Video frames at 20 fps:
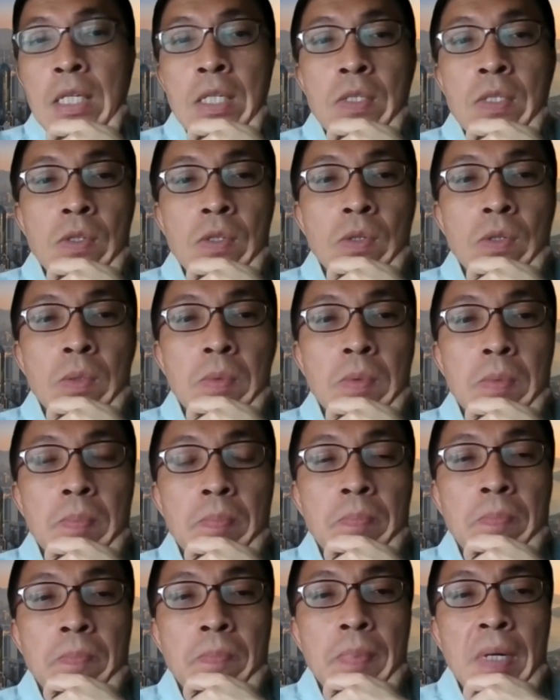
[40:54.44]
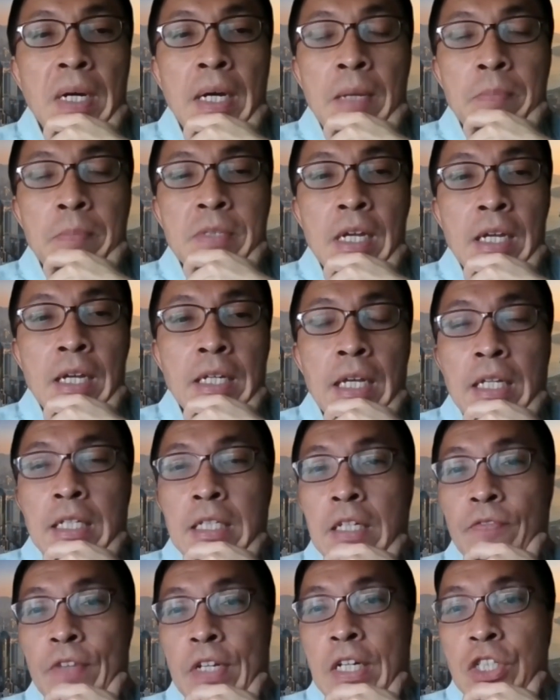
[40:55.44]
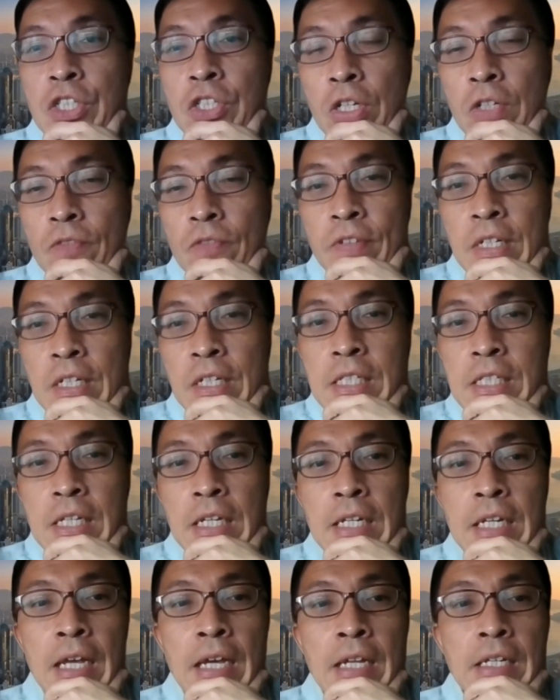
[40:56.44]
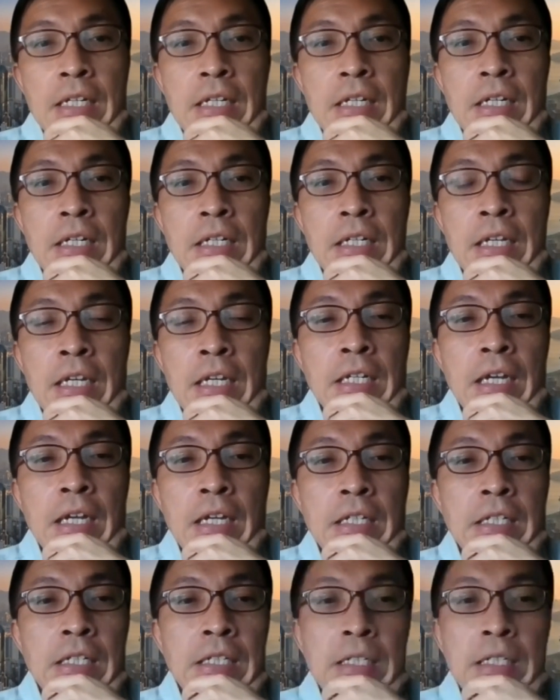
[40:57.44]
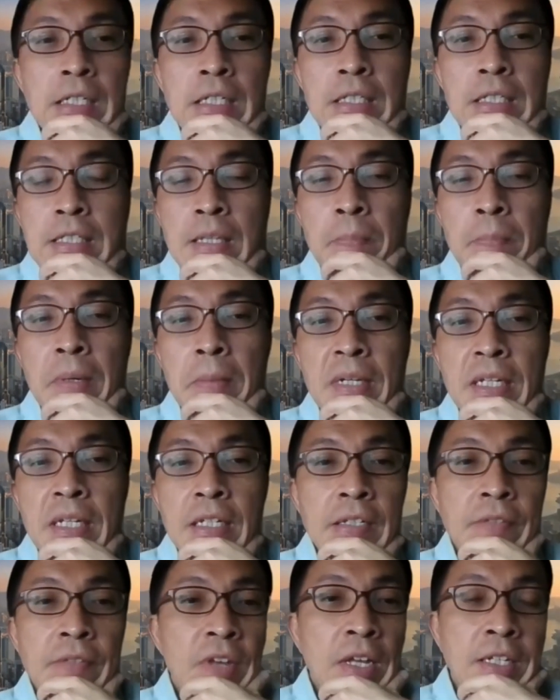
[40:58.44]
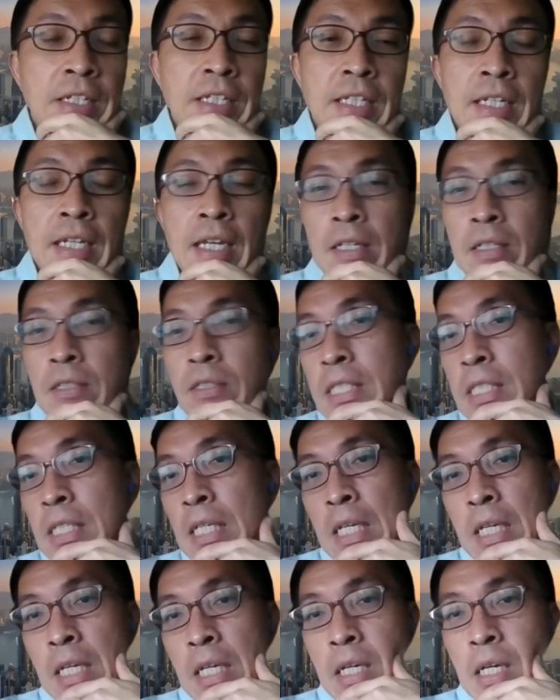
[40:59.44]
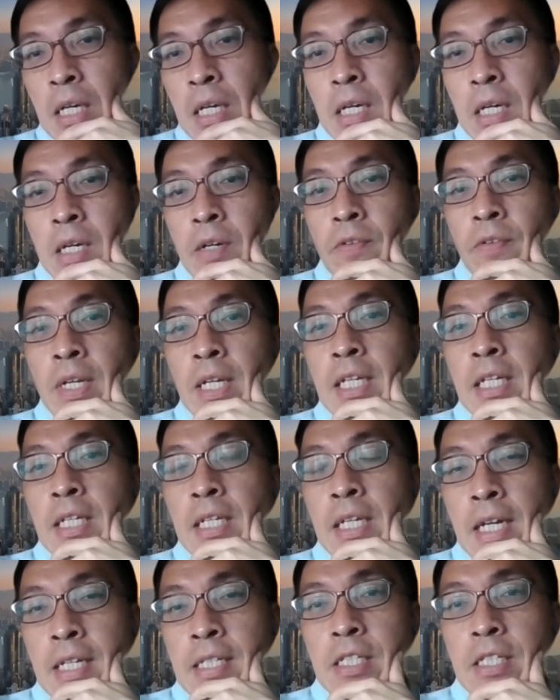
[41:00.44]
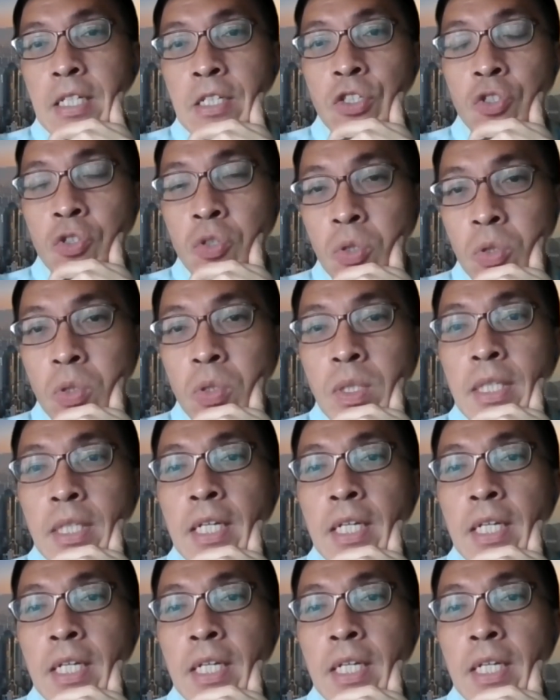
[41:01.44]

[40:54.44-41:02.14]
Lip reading: So perhaps I can give it a shot first, and then King can supplement anything else. Really, yes, it's true.